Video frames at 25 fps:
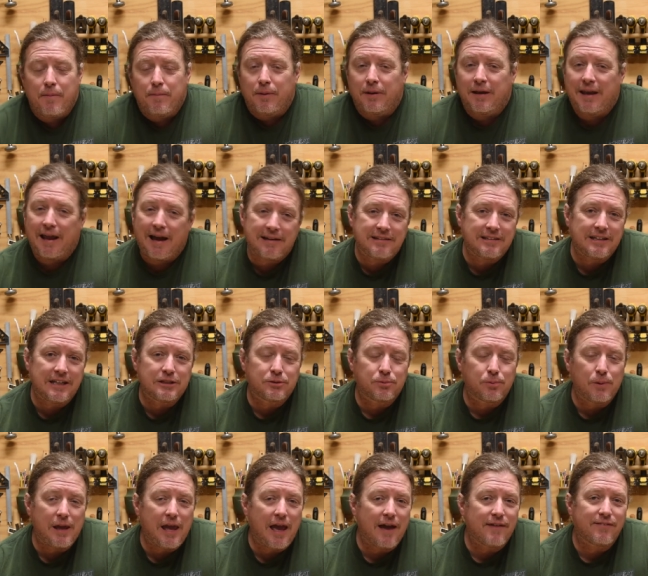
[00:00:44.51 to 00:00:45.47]
But
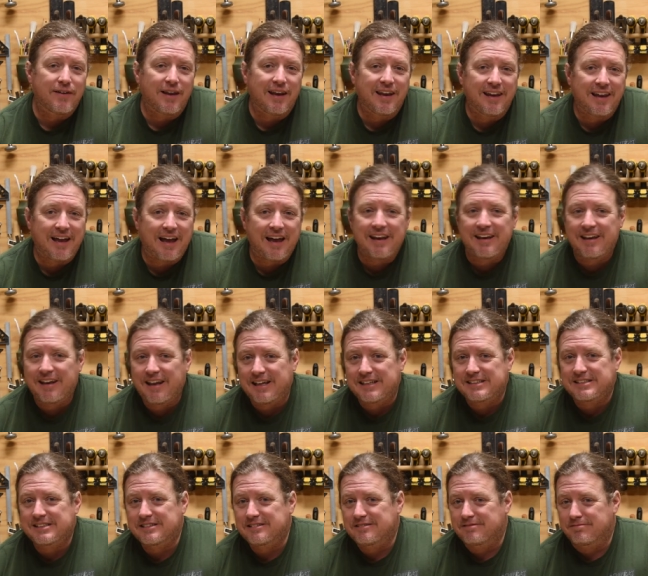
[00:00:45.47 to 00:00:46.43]
nowadays, we have a lot
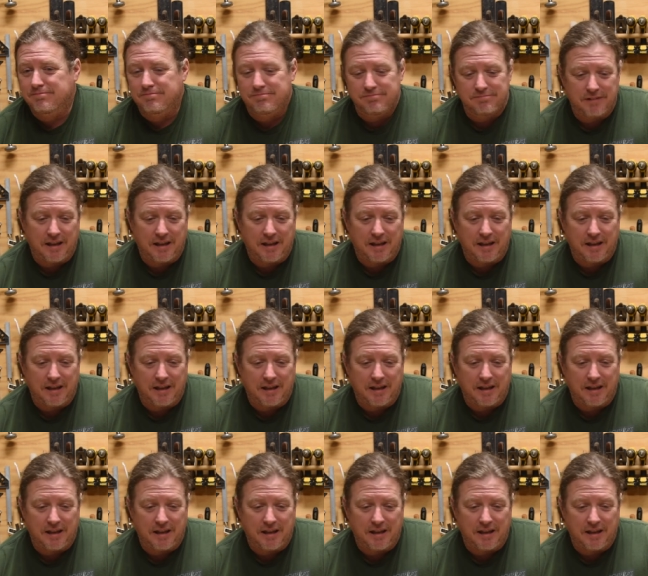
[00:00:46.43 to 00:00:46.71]
less